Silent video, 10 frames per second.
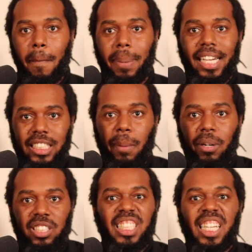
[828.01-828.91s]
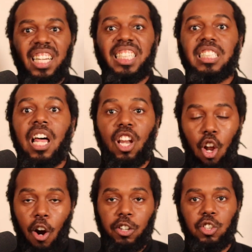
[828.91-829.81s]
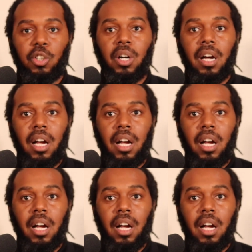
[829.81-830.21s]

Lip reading: but it's able to see at least larger